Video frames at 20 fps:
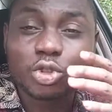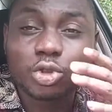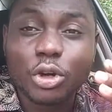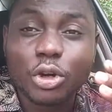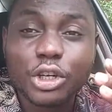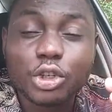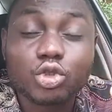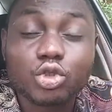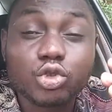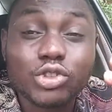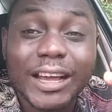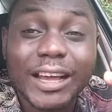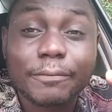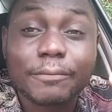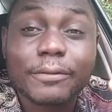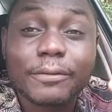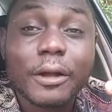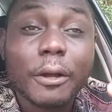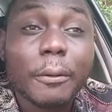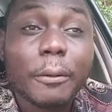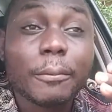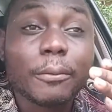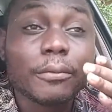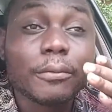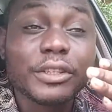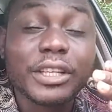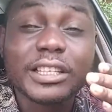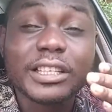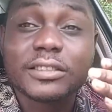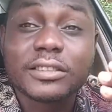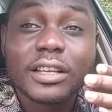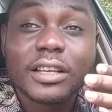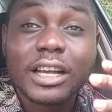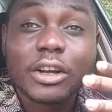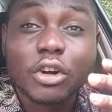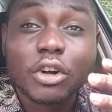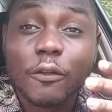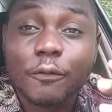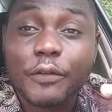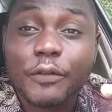This story should have,
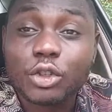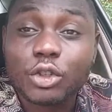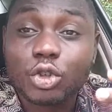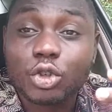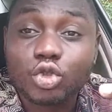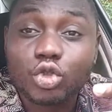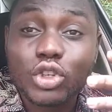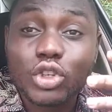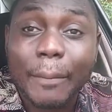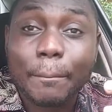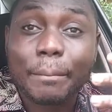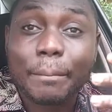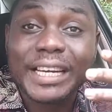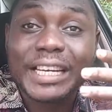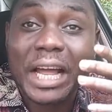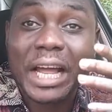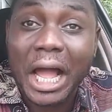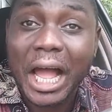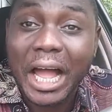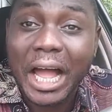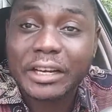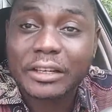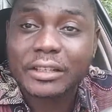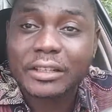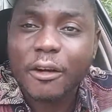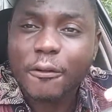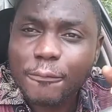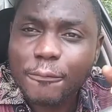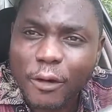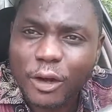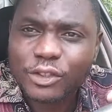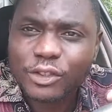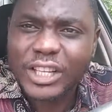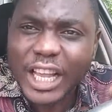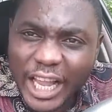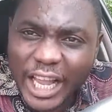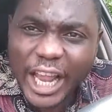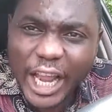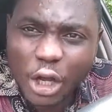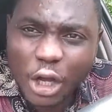this confession should have been heard
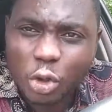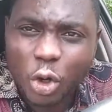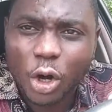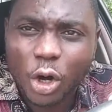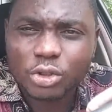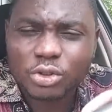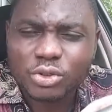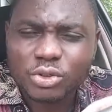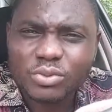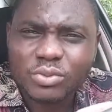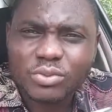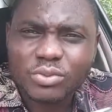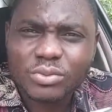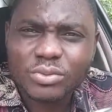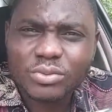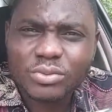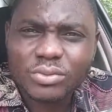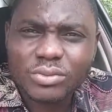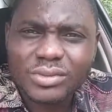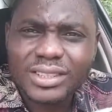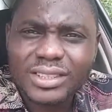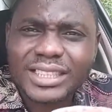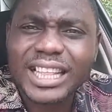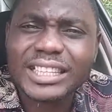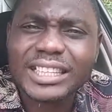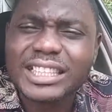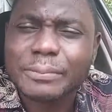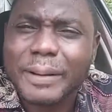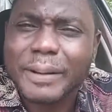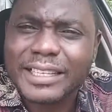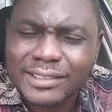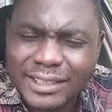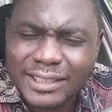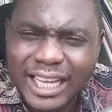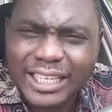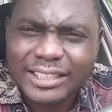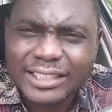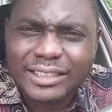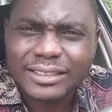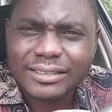first in court. That is my
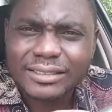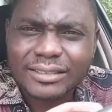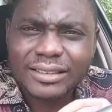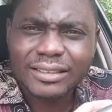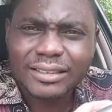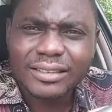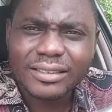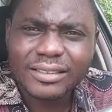stand.